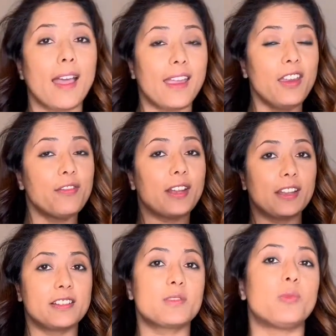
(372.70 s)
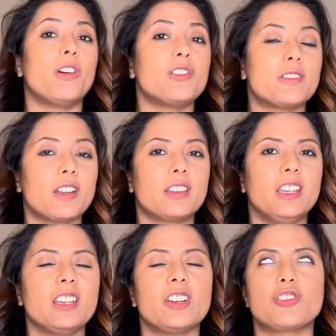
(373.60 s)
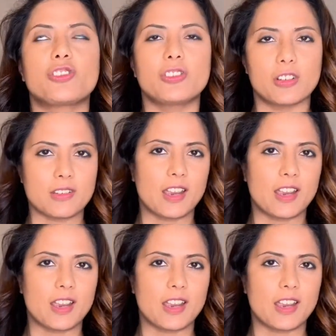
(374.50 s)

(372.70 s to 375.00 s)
If at this point you are thinking, shit,